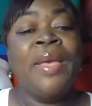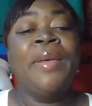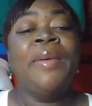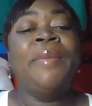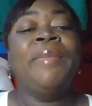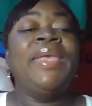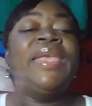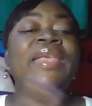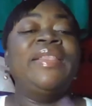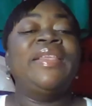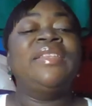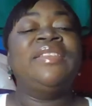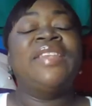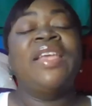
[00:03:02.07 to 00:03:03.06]
May
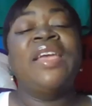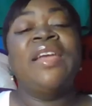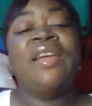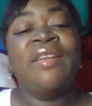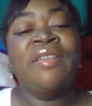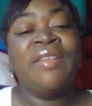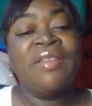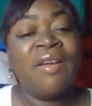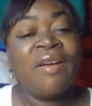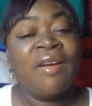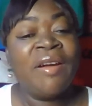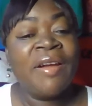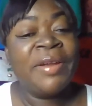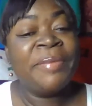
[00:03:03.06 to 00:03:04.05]
the dear
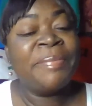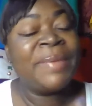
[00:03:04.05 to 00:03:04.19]
Lord